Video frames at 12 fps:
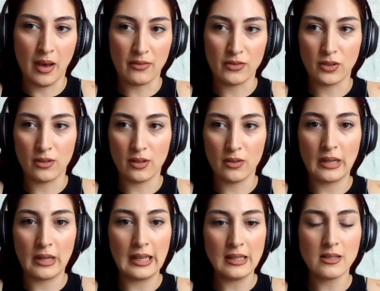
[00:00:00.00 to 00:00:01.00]
after the
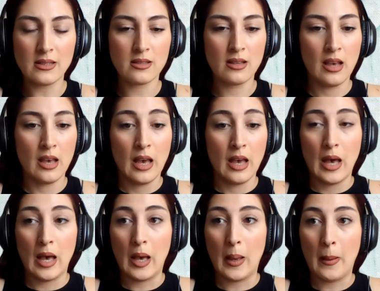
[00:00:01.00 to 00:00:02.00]
release.
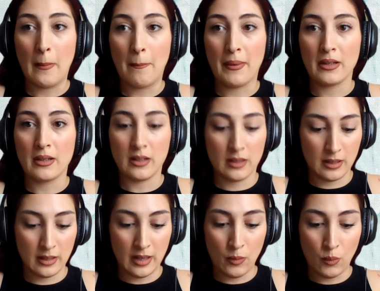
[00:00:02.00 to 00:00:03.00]
But
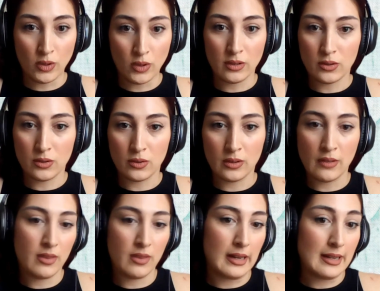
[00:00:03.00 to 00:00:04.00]
I wanted to
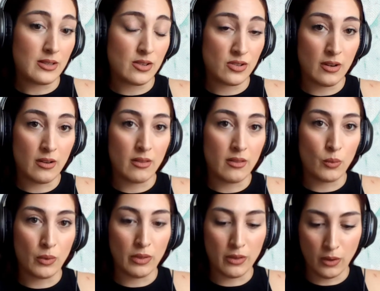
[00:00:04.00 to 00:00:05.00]
nevertheless share
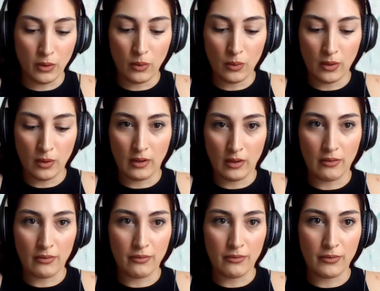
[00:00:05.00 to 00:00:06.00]
with you a
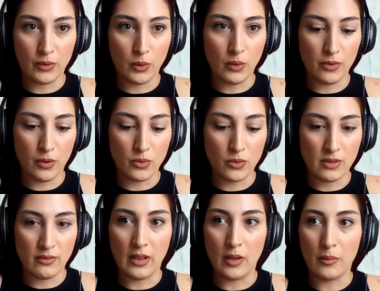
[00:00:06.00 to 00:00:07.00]
few of those
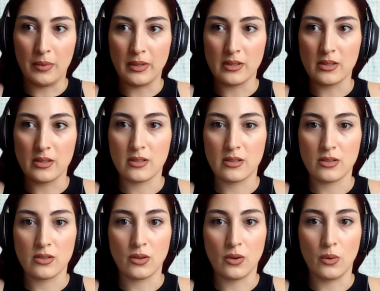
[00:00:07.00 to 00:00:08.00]
developments.
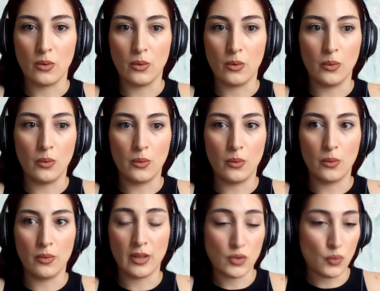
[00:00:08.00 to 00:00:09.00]
So
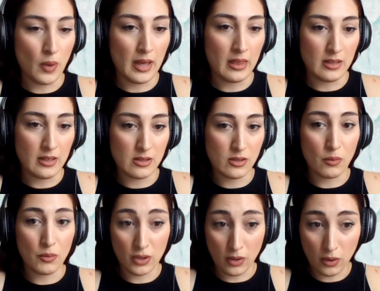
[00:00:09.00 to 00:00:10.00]
that's why this
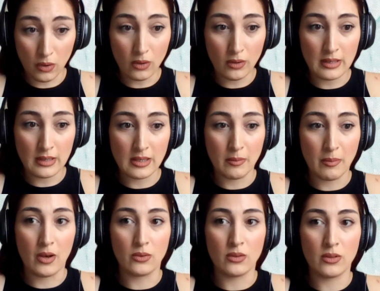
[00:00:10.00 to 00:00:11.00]
community call is
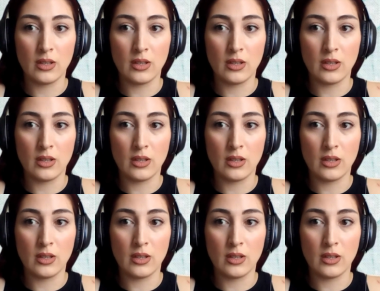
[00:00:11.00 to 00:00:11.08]
about